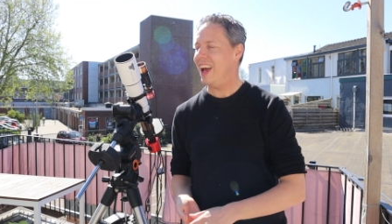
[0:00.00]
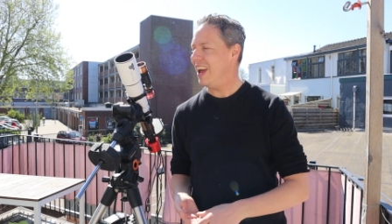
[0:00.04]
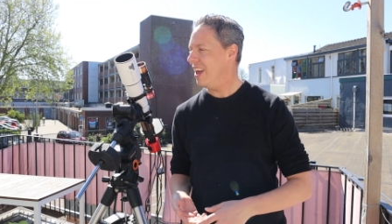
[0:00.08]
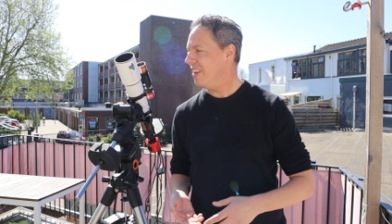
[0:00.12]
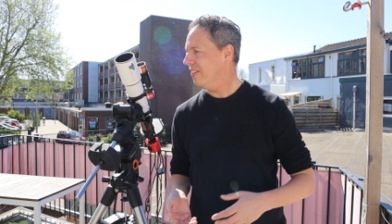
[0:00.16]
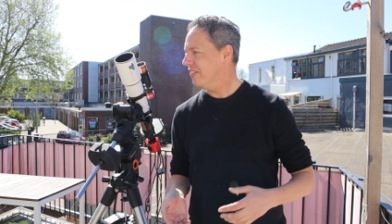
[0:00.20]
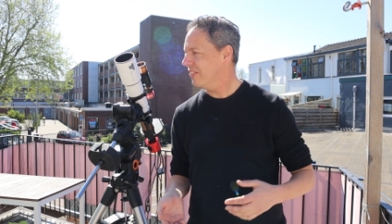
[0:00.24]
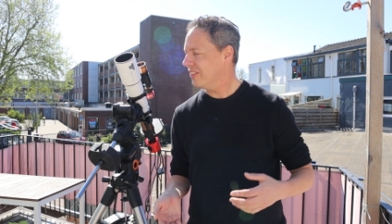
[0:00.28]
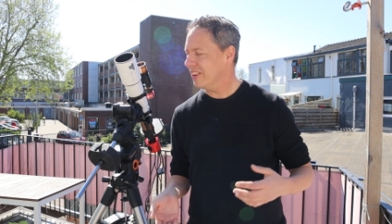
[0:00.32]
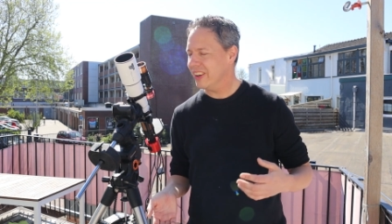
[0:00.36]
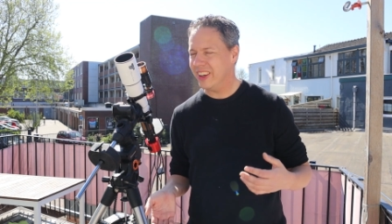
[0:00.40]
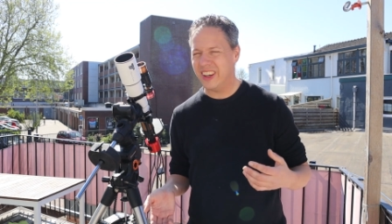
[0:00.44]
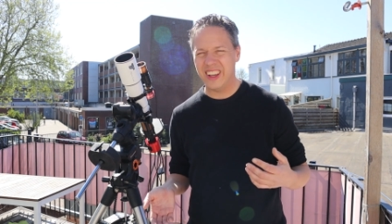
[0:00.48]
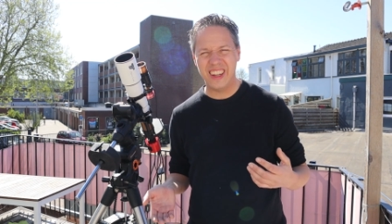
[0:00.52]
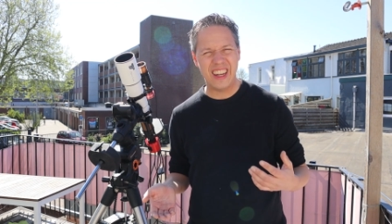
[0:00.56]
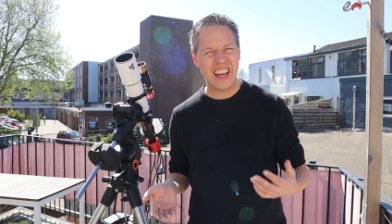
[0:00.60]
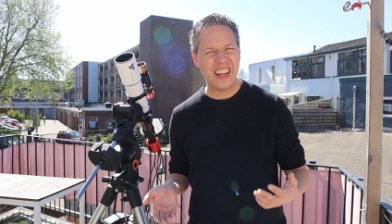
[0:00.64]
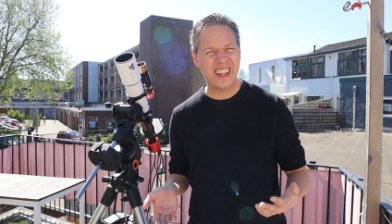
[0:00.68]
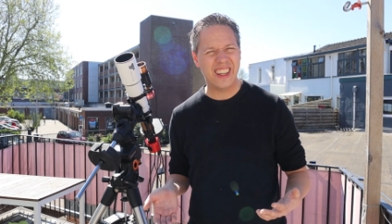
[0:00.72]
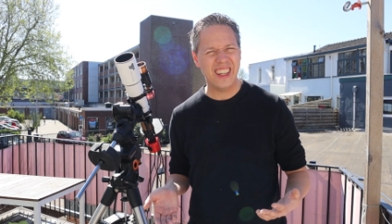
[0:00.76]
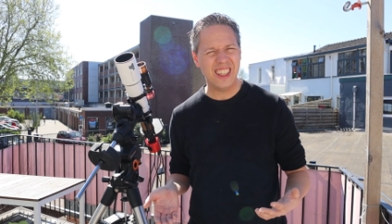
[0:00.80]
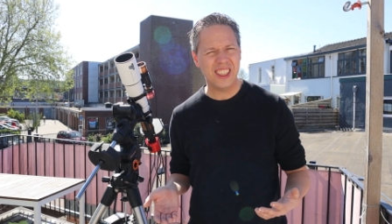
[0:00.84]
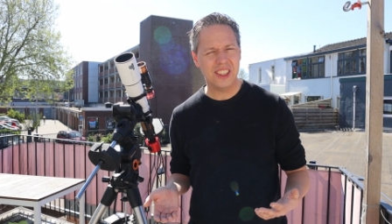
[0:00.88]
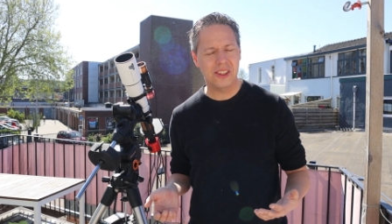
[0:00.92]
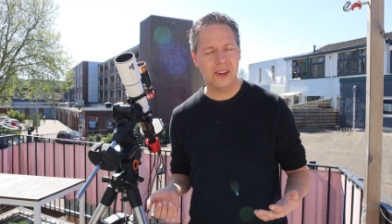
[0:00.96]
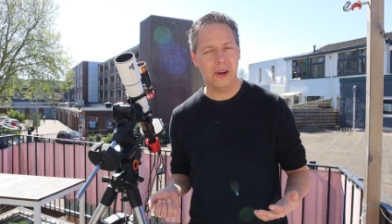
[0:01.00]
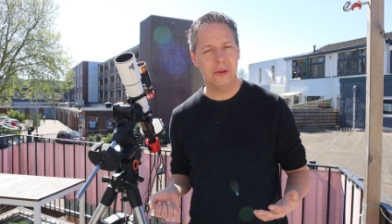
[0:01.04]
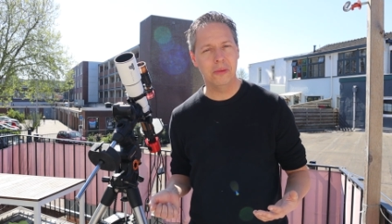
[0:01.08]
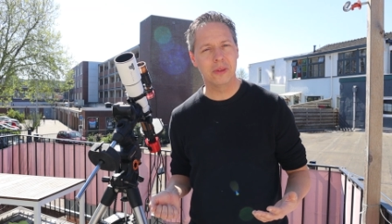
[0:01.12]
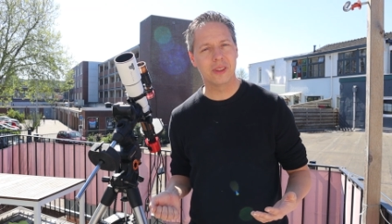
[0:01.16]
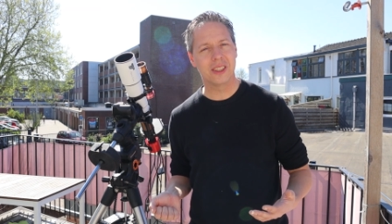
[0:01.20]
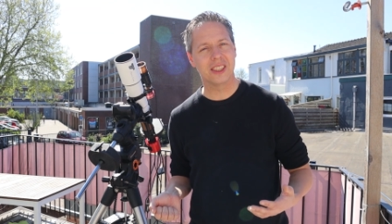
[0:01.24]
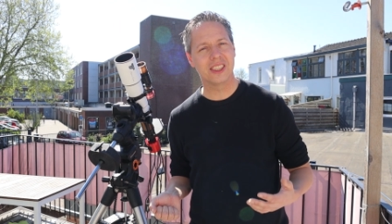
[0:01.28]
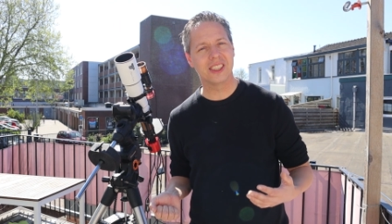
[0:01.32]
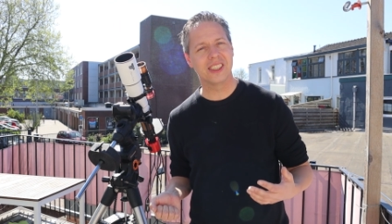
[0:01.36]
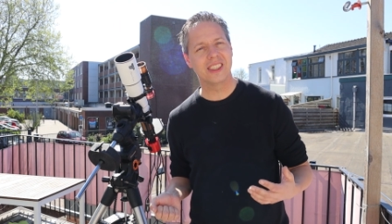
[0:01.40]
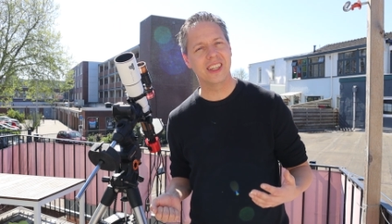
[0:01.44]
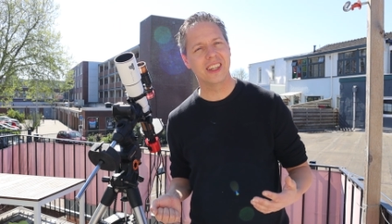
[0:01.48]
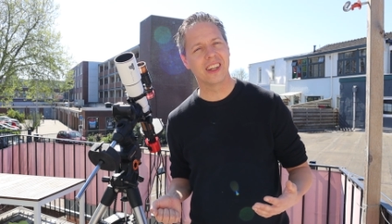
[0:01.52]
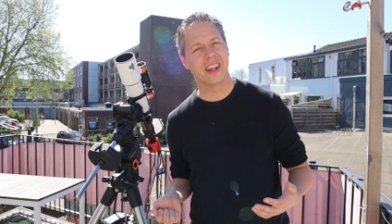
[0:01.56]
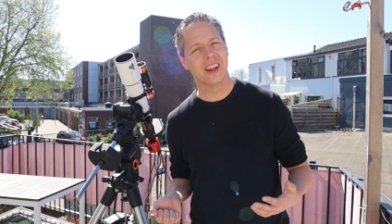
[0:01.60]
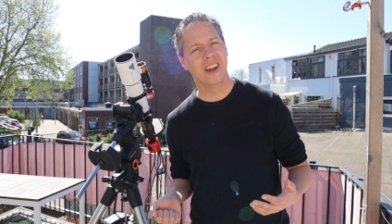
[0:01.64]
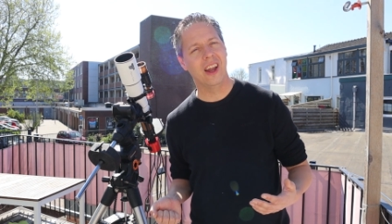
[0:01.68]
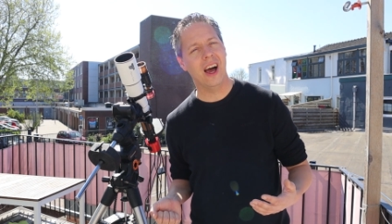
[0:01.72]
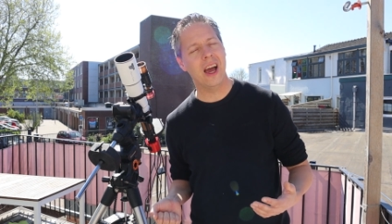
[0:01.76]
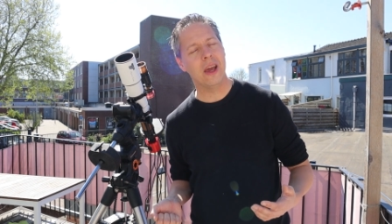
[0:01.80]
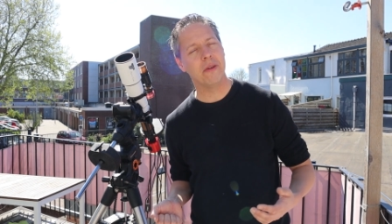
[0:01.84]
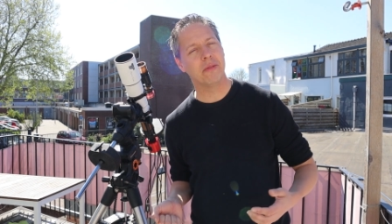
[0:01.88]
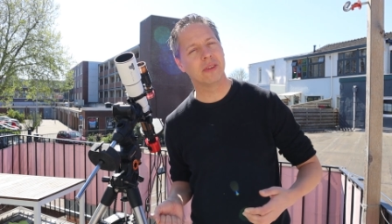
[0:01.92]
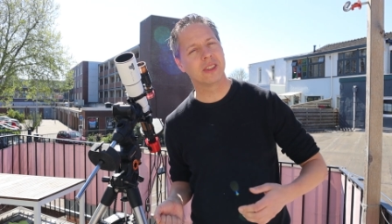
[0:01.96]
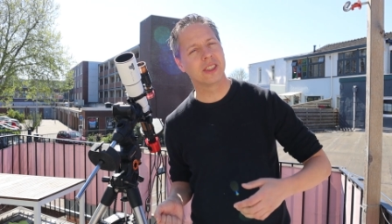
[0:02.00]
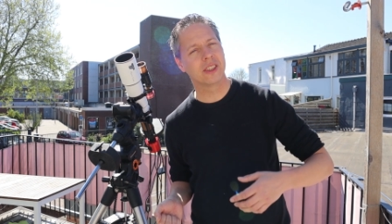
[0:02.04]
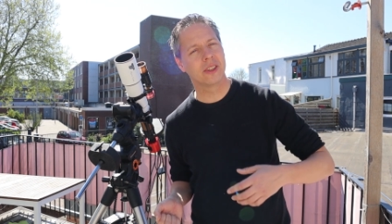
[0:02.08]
and uh, yeah, this comet is still alive.